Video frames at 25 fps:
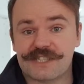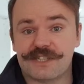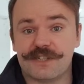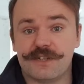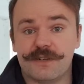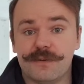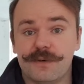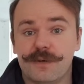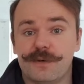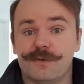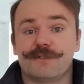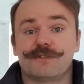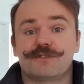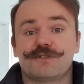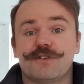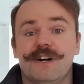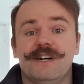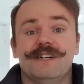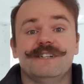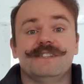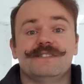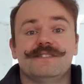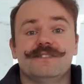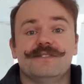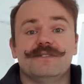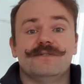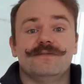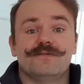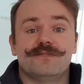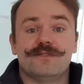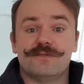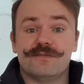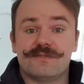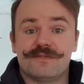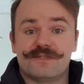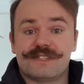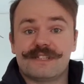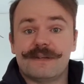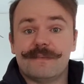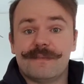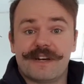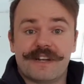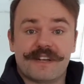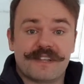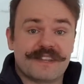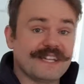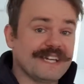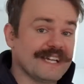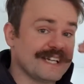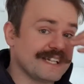to who are trying to do similar
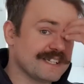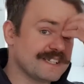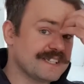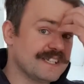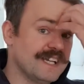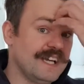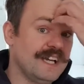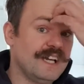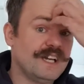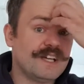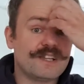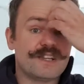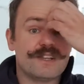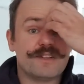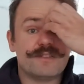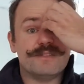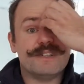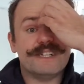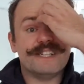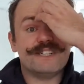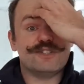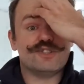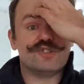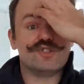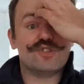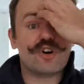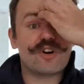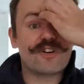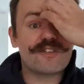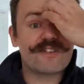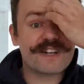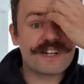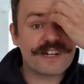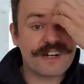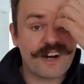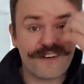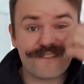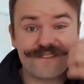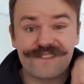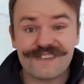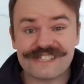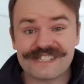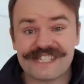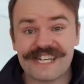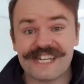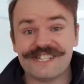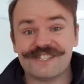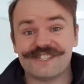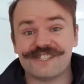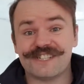things, The enduring
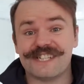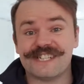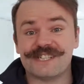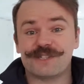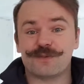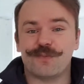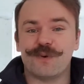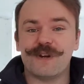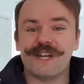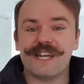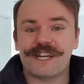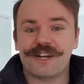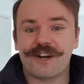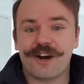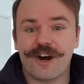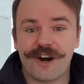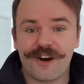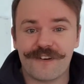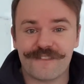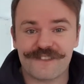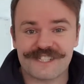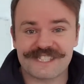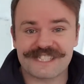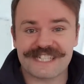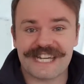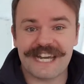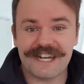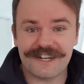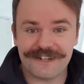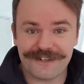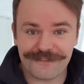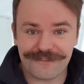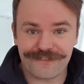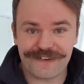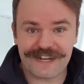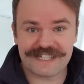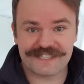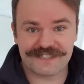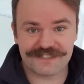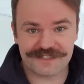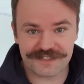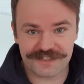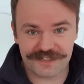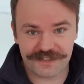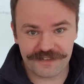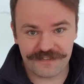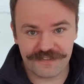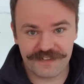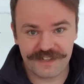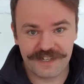conversation is we can't scale fast
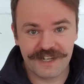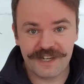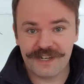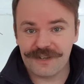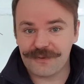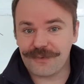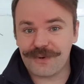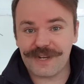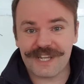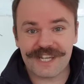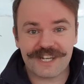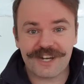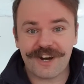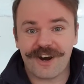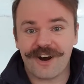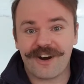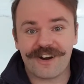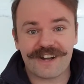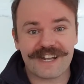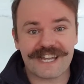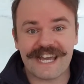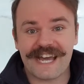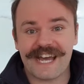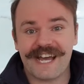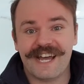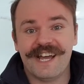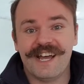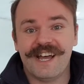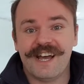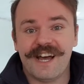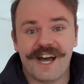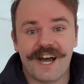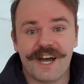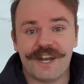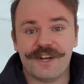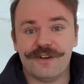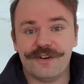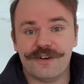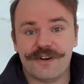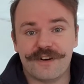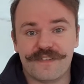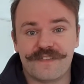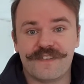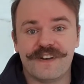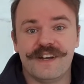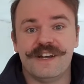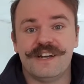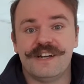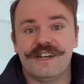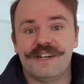enough. We can't get
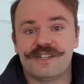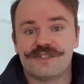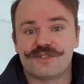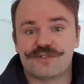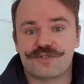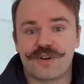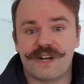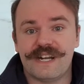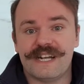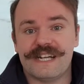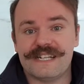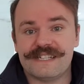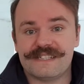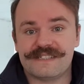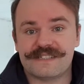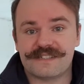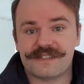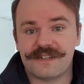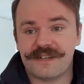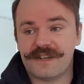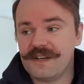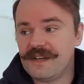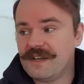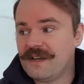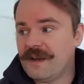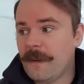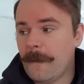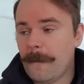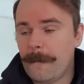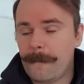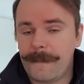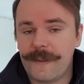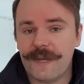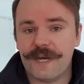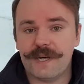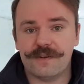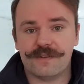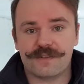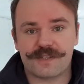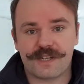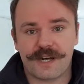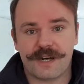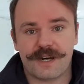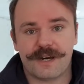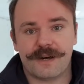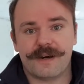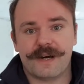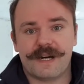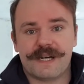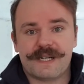enough trades to build
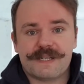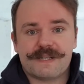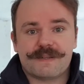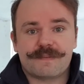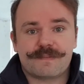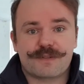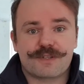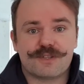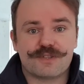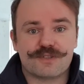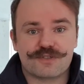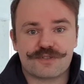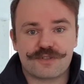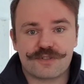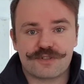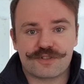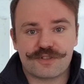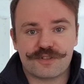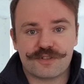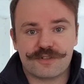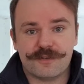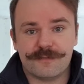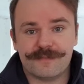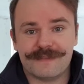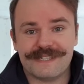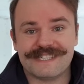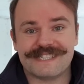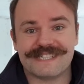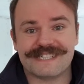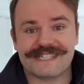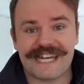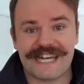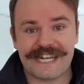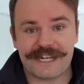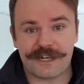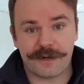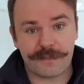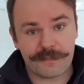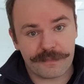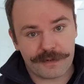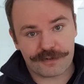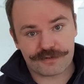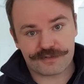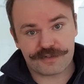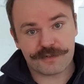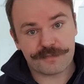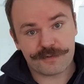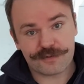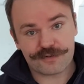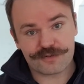our construction company to take on
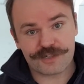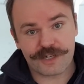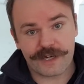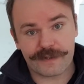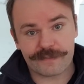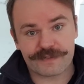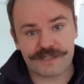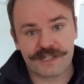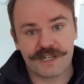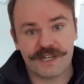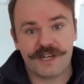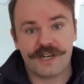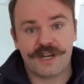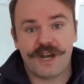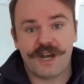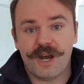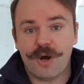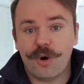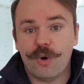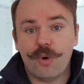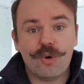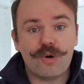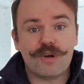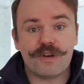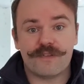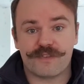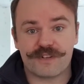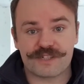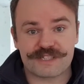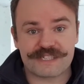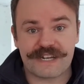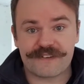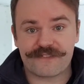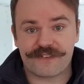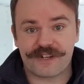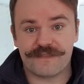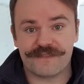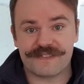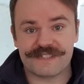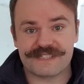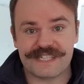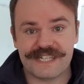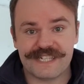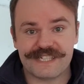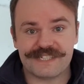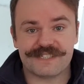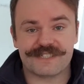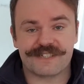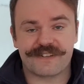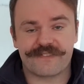multiple jobs. All of us have
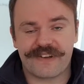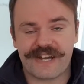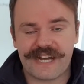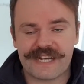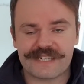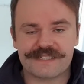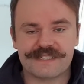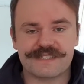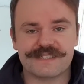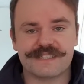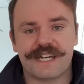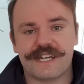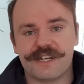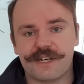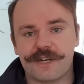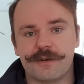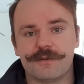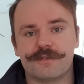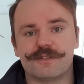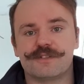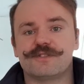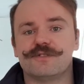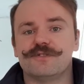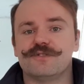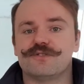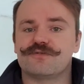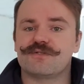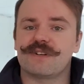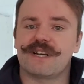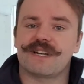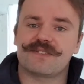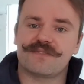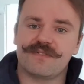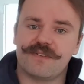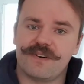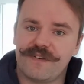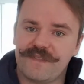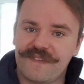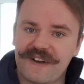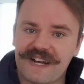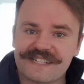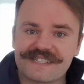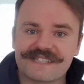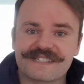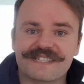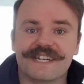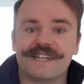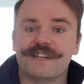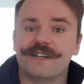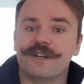conversations. I've had to say no, it's too stressful. I've had
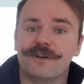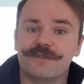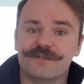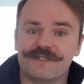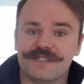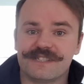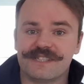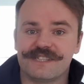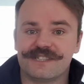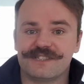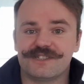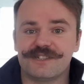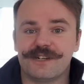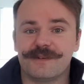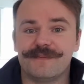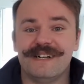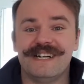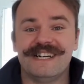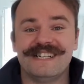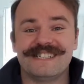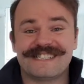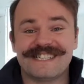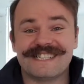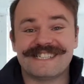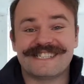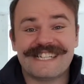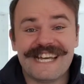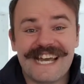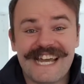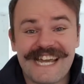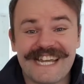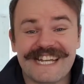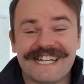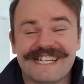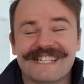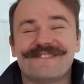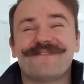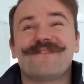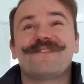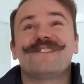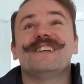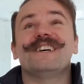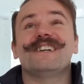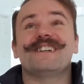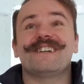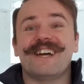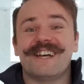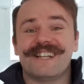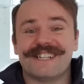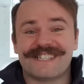to say no to this job. Today
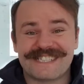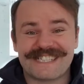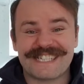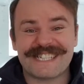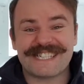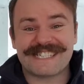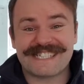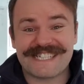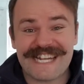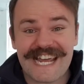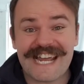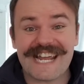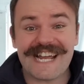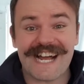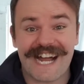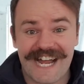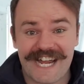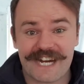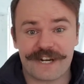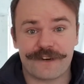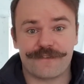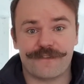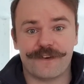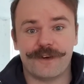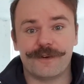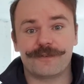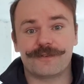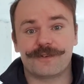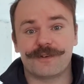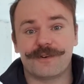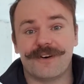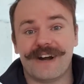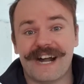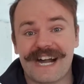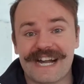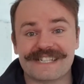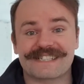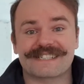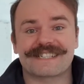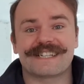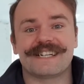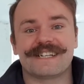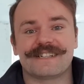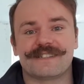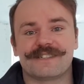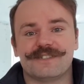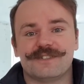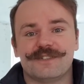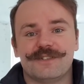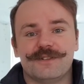I had a phone call
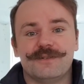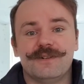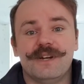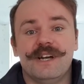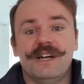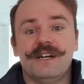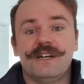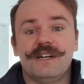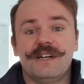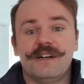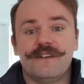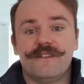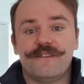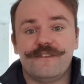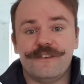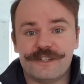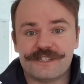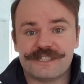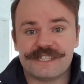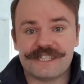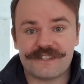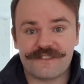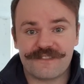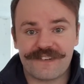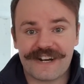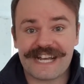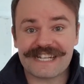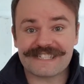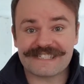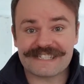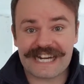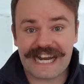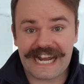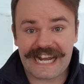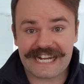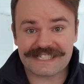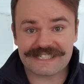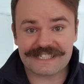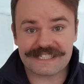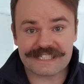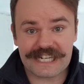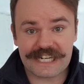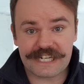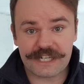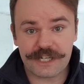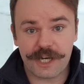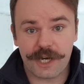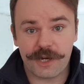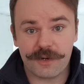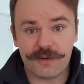asking to do 13 flats and I had to
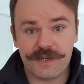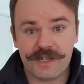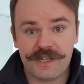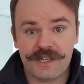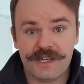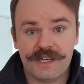say no.